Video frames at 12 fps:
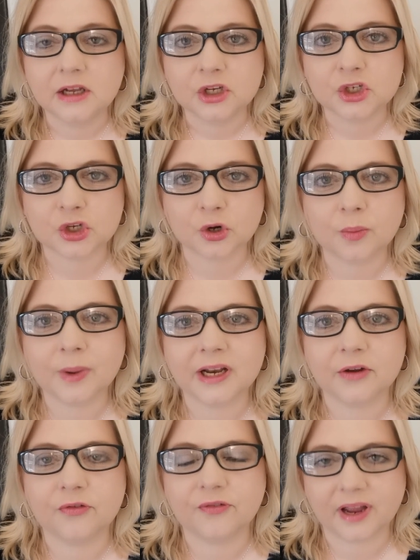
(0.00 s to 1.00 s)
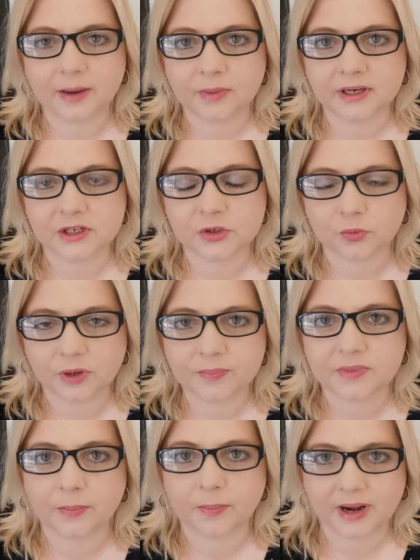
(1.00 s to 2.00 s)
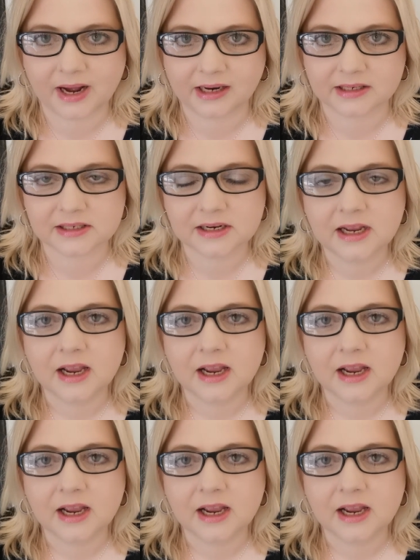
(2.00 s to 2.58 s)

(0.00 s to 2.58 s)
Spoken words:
so many families ripped apart